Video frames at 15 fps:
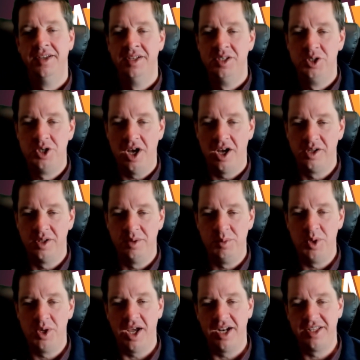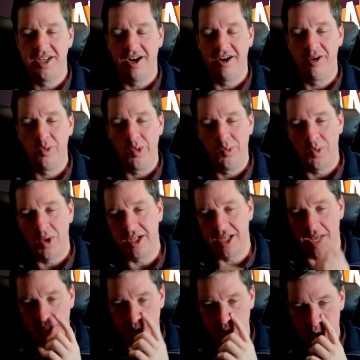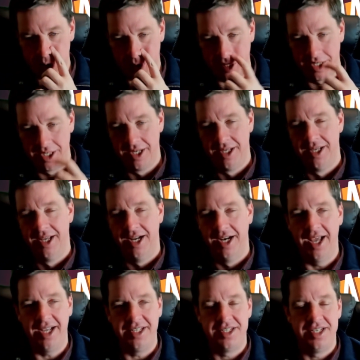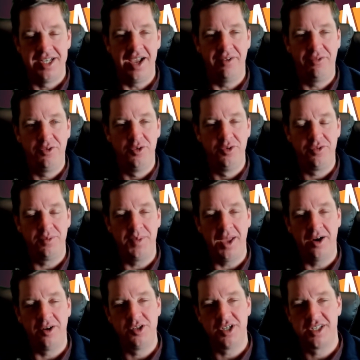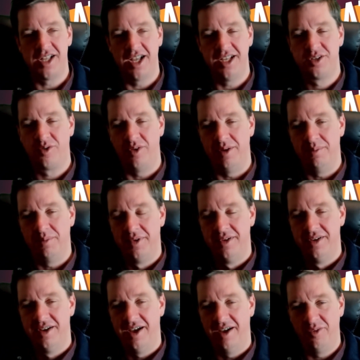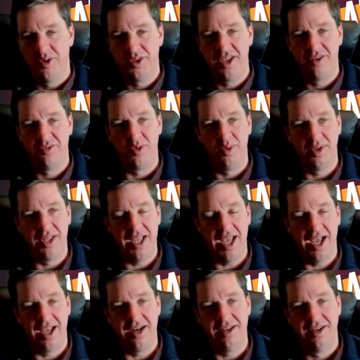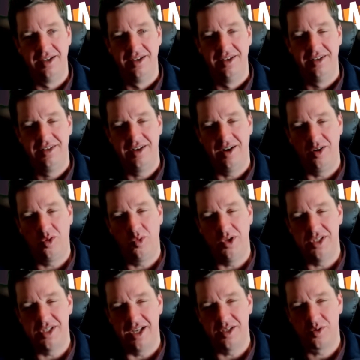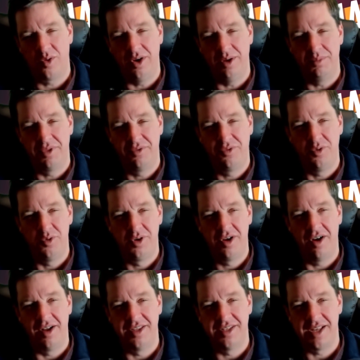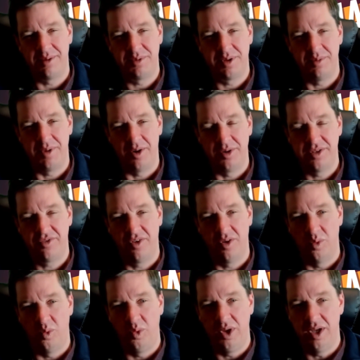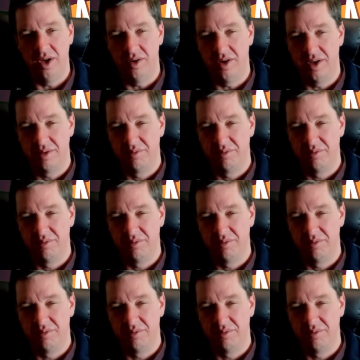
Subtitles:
Juggle 'em, you got a Dairy Queen right down the street. Nice. You get food from there or just ice cream? I've only ever really had Dairy Queen's ice cream. The food concept to me always felt weird.